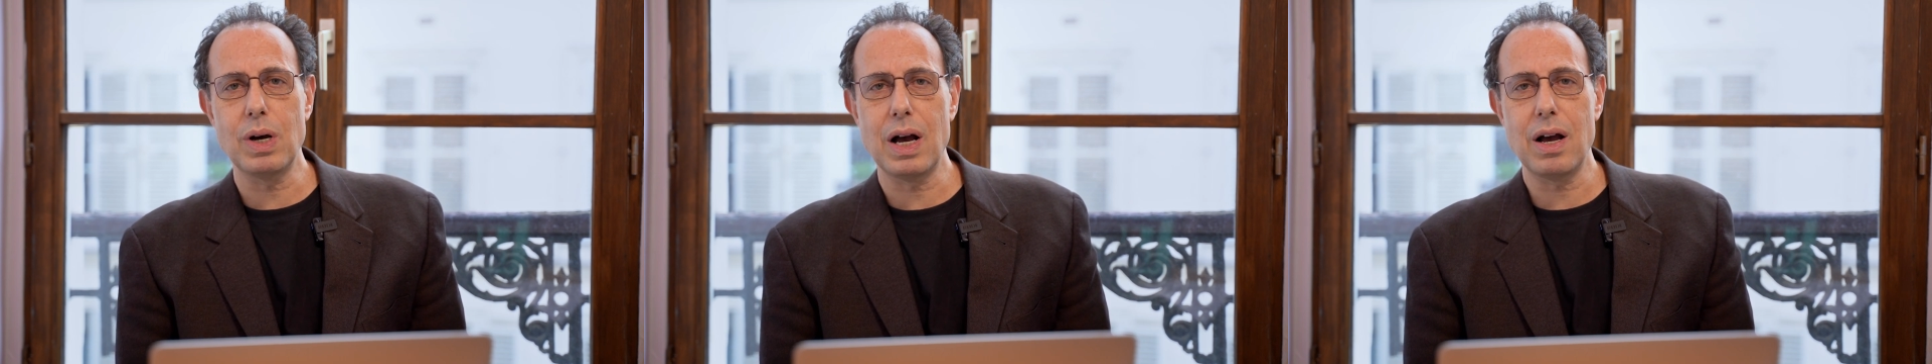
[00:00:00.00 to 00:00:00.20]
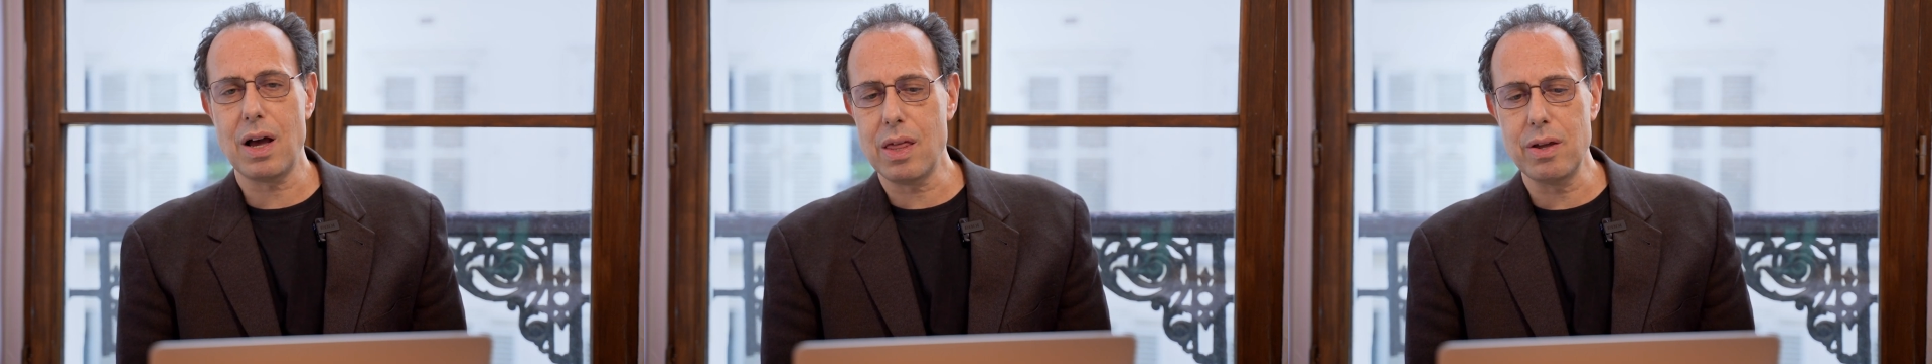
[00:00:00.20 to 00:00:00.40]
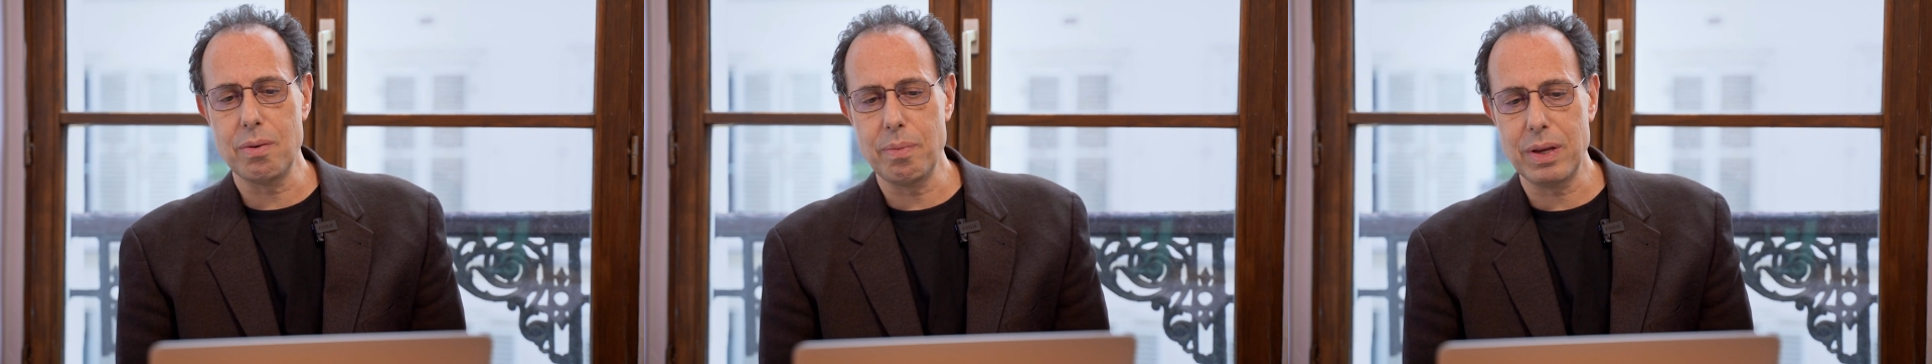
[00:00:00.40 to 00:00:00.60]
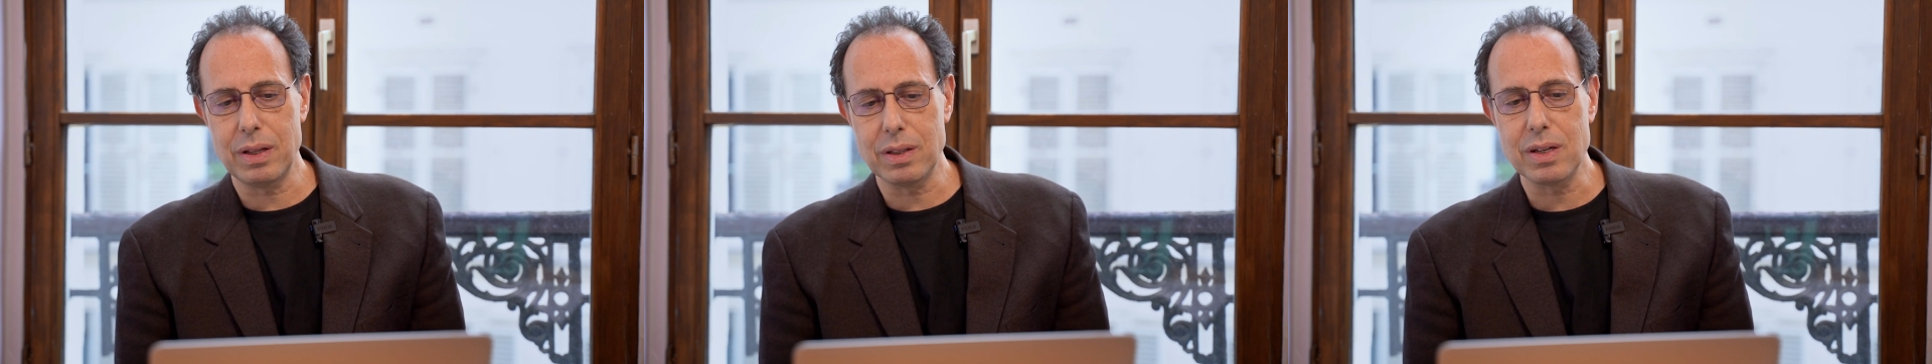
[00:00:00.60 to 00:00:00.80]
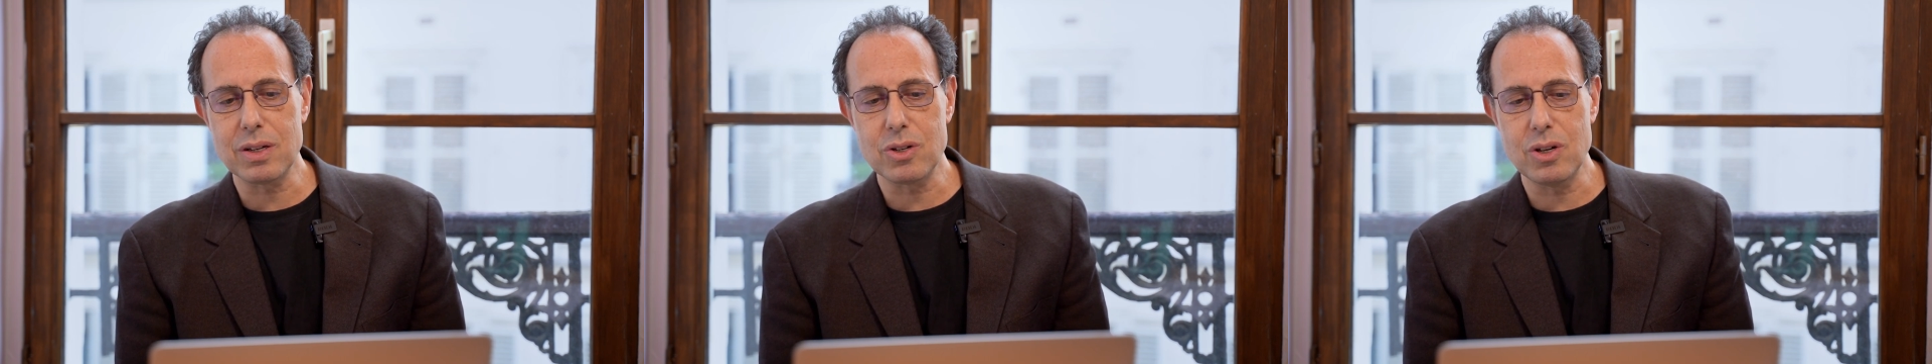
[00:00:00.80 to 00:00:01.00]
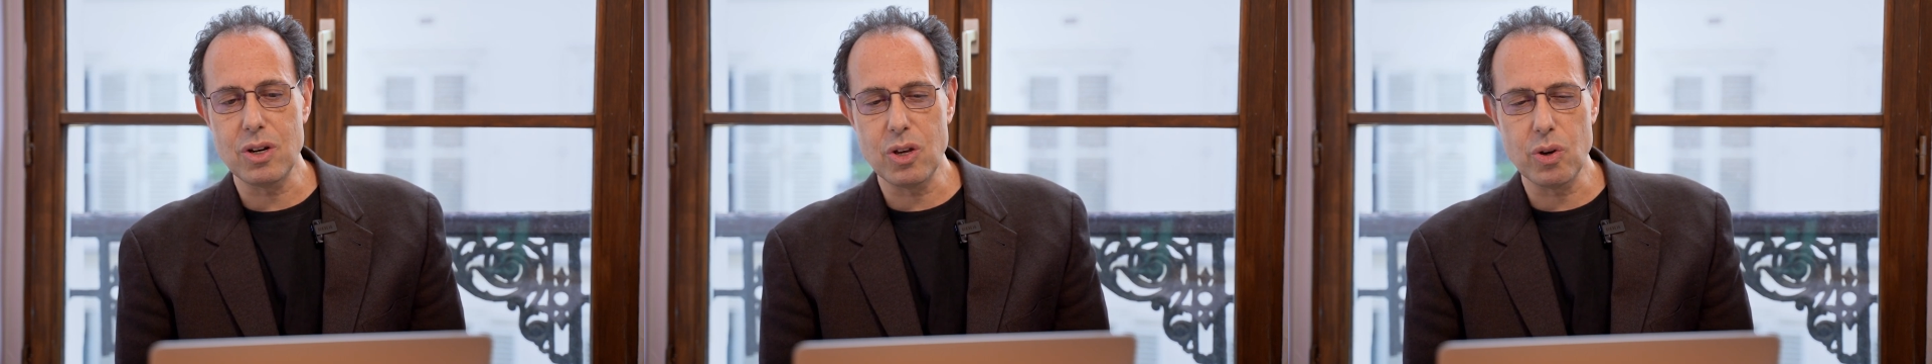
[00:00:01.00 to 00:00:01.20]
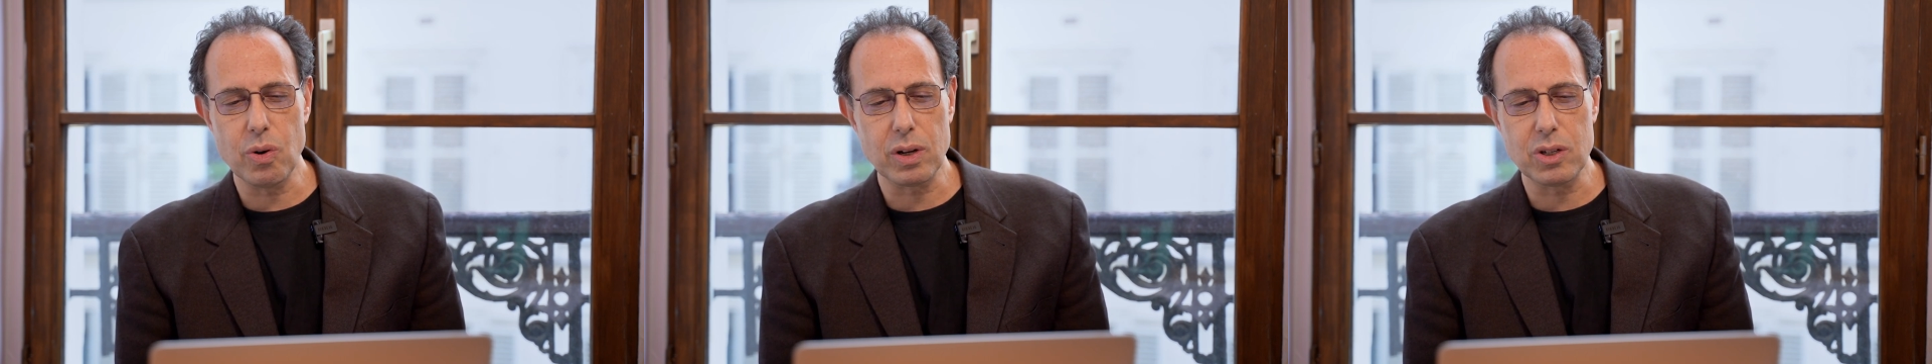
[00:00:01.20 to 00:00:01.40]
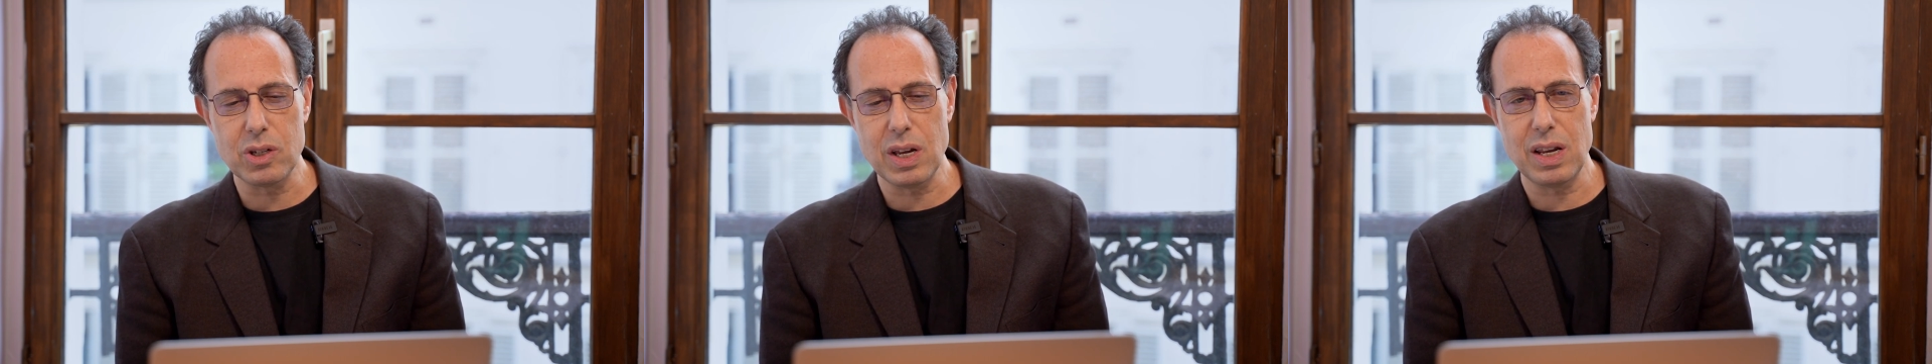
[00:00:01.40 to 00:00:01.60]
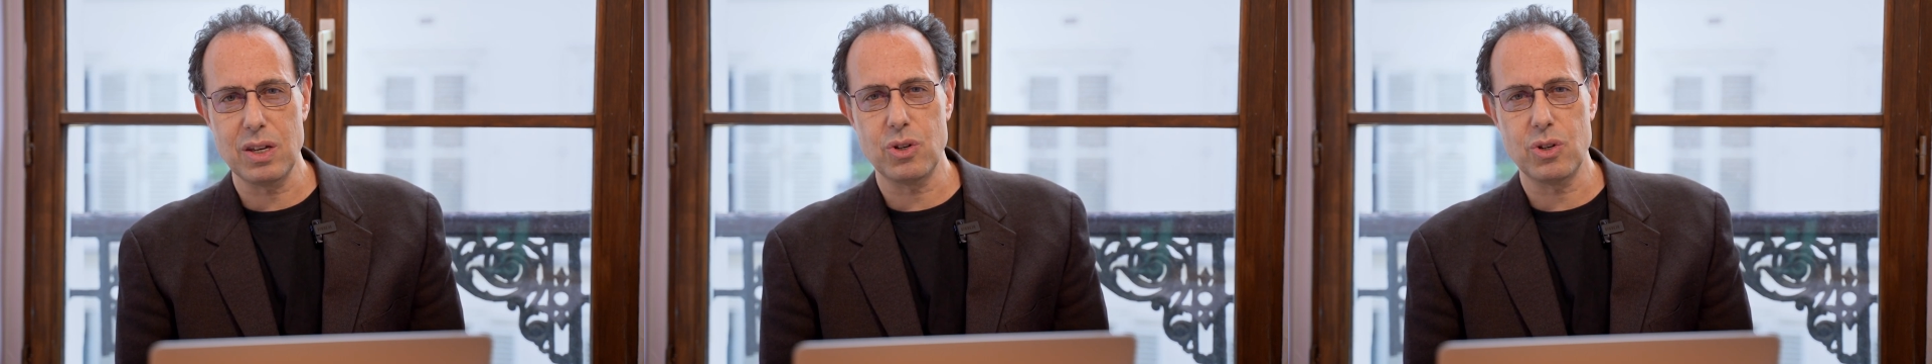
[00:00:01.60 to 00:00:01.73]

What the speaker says: other buildings in New York City.